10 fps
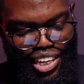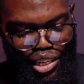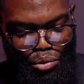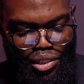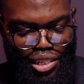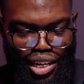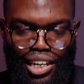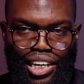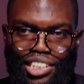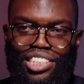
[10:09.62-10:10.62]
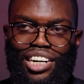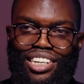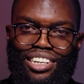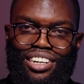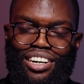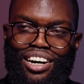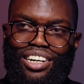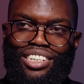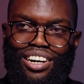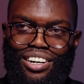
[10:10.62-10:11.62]
It was literally a
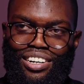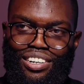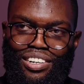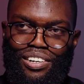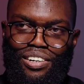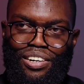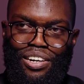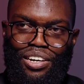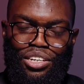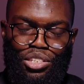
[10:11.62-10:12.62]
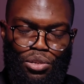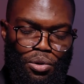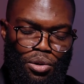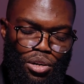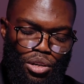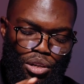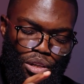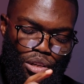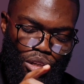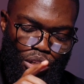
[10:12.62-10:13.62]
tongue. So,
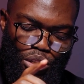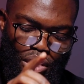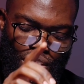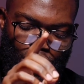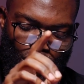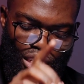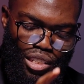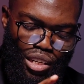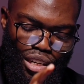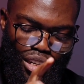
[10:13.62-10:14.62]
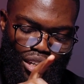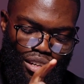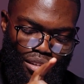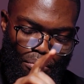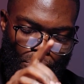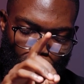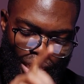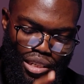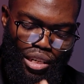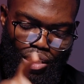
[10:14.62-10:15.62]
so there's this
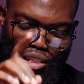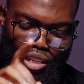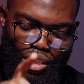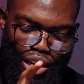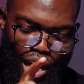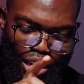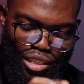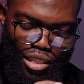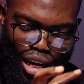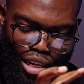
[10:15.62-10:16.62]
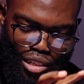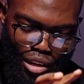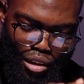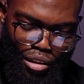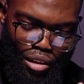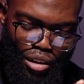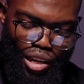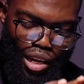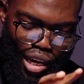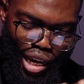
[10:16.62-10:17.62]
message as as the
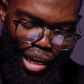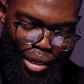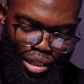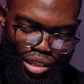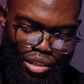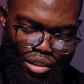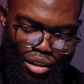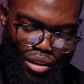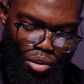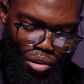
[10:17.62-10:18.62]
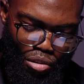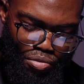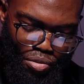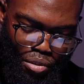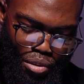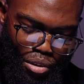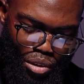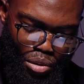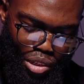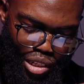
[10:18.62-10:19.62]
elements of
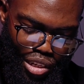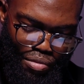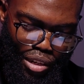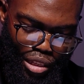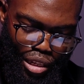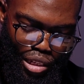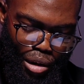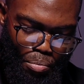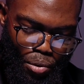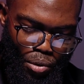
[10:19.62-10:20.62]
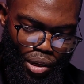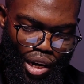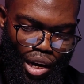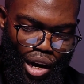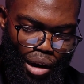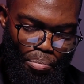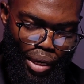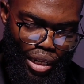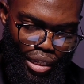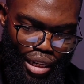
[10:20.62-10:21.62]
you know serving in the temple are
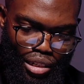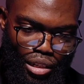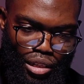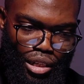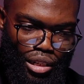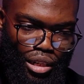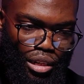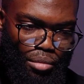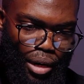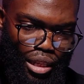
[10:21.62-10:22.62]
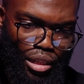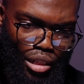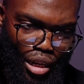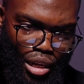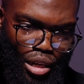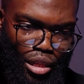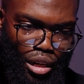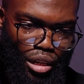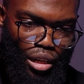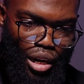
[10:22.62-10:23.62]
being desecrated by this
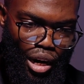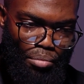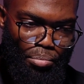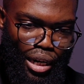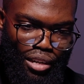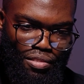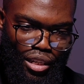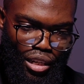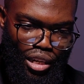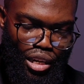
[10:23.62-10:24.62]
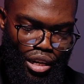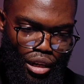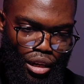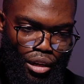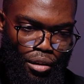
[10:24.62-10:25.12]
heathen unbelieving king